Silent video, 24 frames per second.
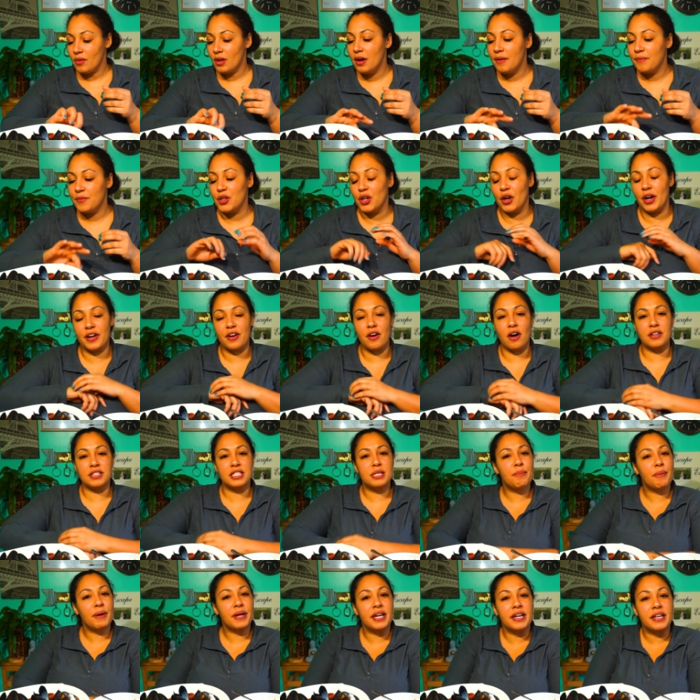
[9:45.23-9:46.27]
You know, I
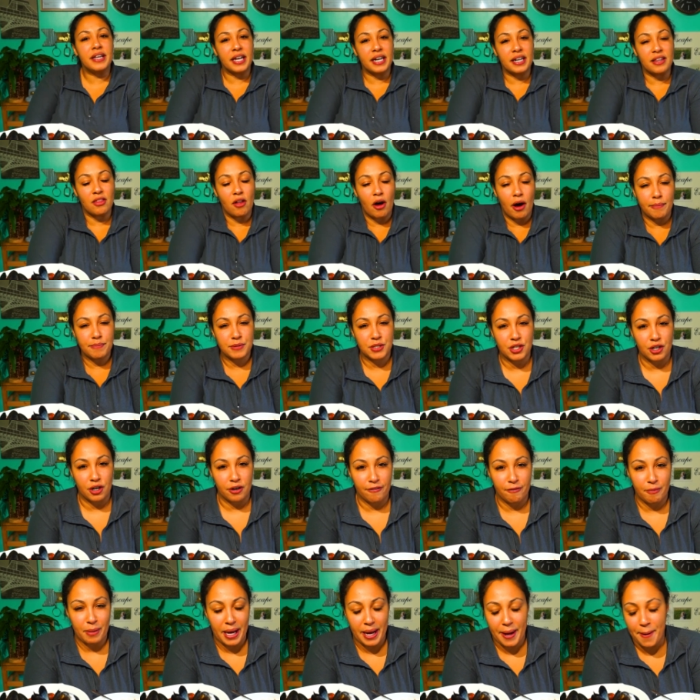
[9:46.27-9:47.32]
contemplated getting lobster,
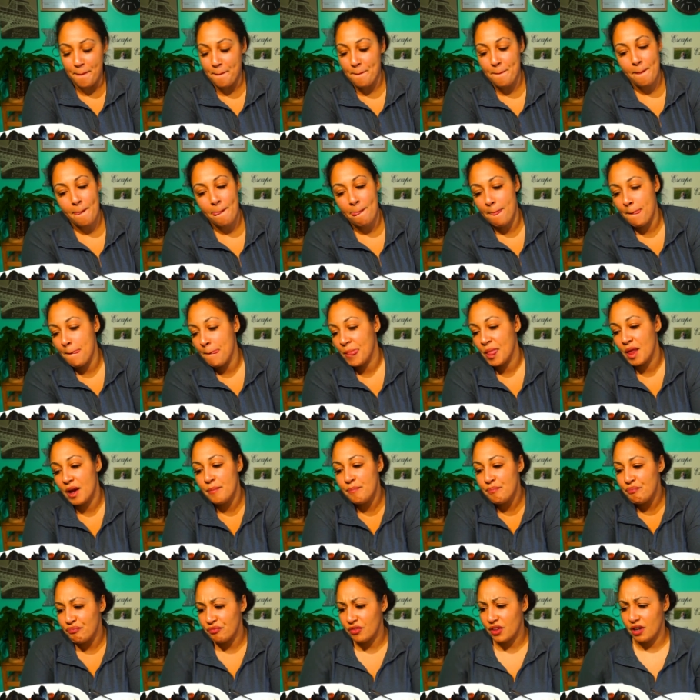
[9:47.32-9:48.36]
but
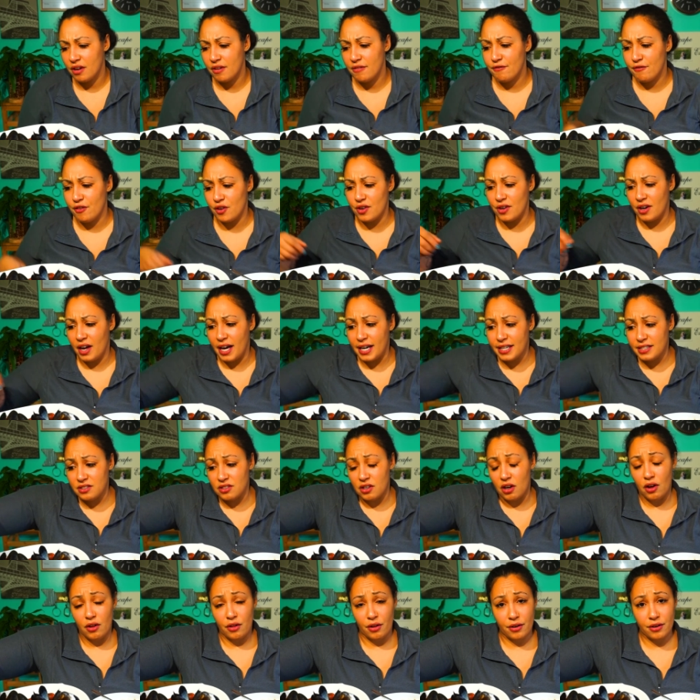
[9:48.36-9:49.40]
for
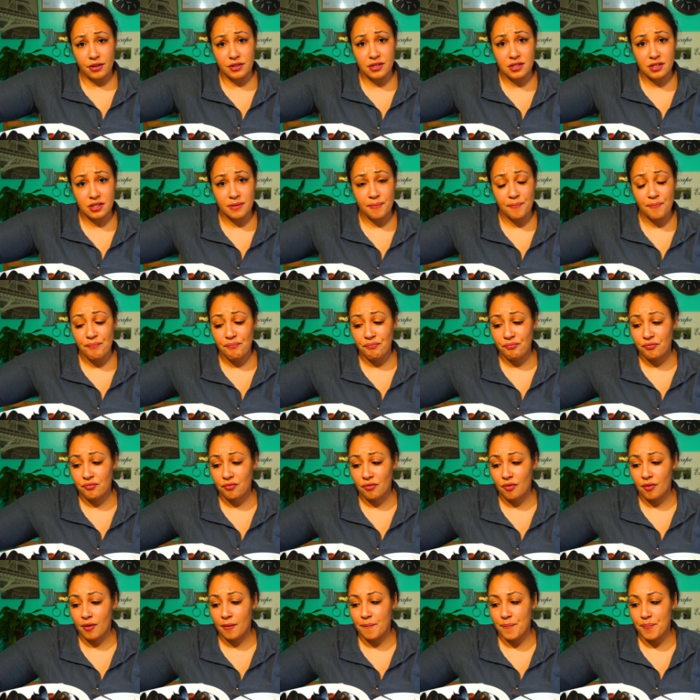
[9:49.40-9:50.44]
$9,
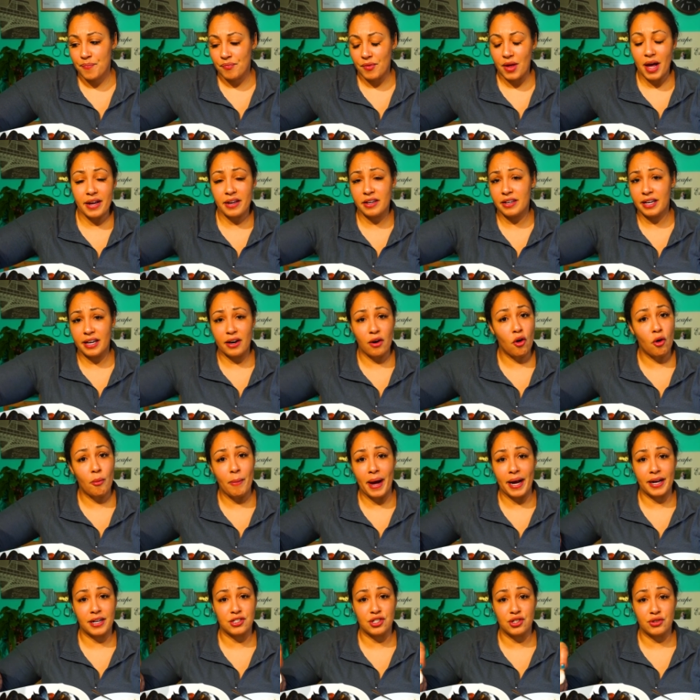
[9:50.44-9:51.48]
I can get a whole
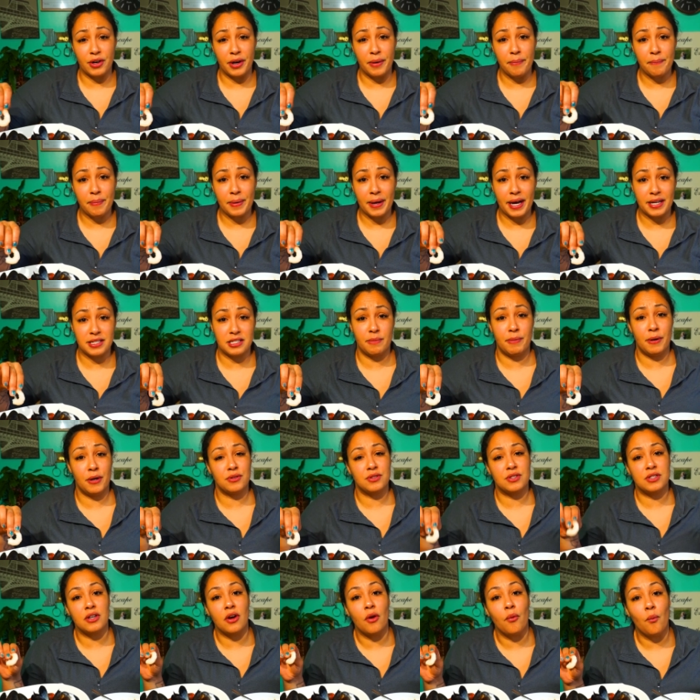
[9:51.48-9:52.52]
bag of shrimp as opposed
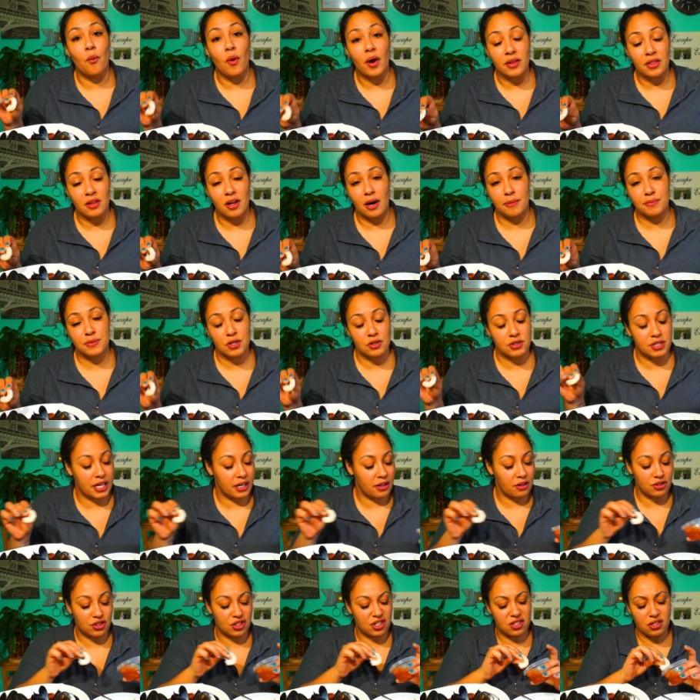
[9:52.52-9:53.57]
to one lobster tail.
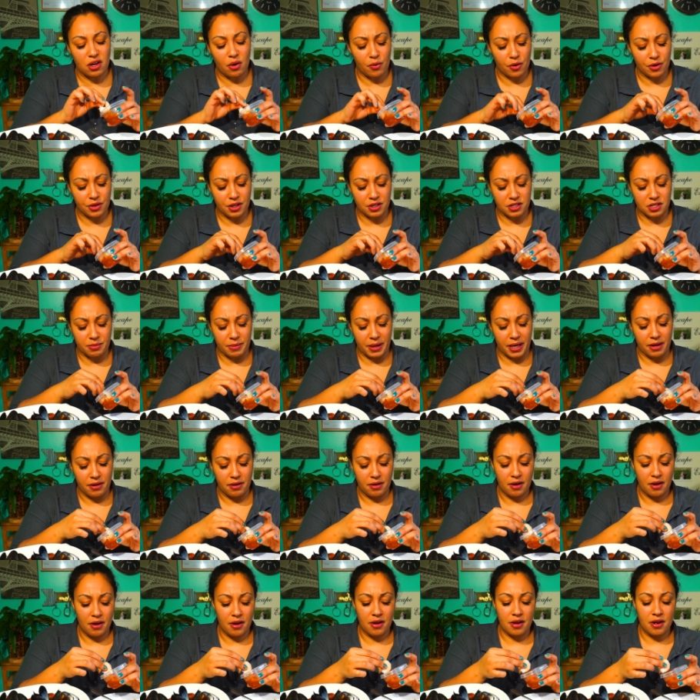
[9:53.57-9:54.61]
It's just not worth it to me.
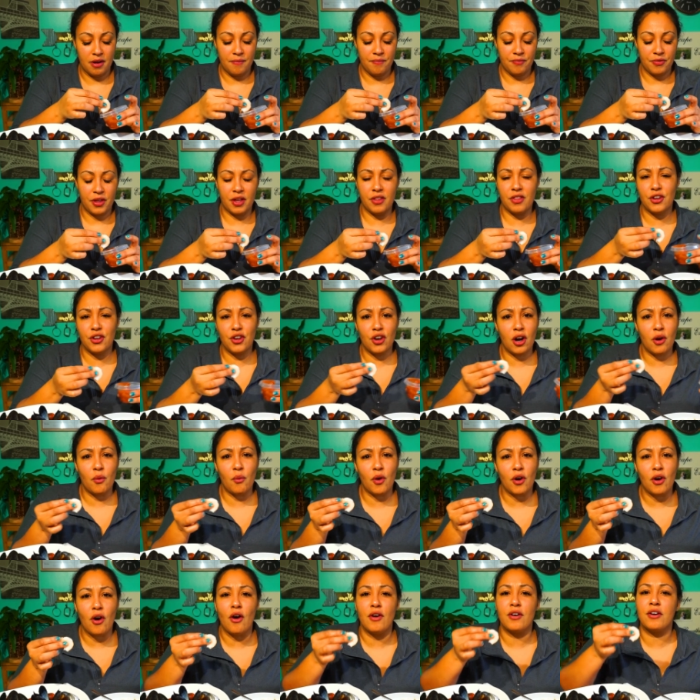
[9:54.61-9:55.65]
And then you gotta work
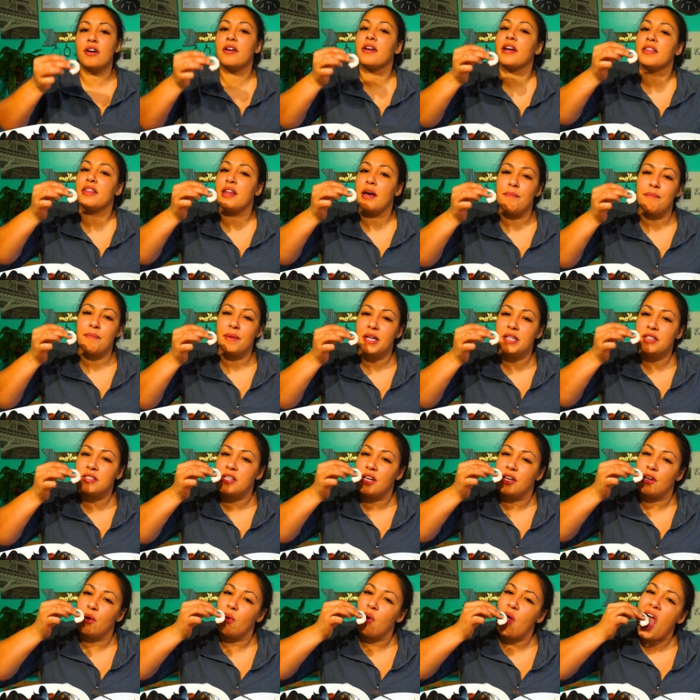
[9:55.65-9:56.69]
harder to get that meat
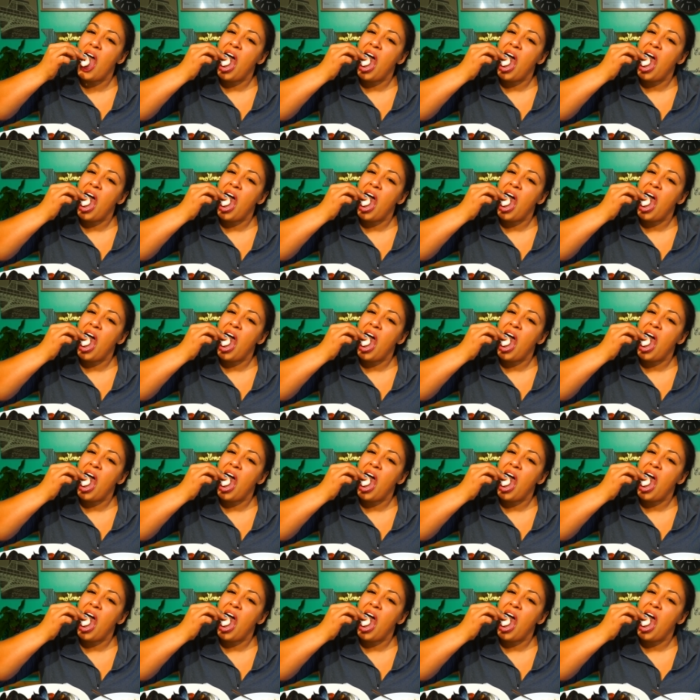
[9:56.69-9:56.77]
too.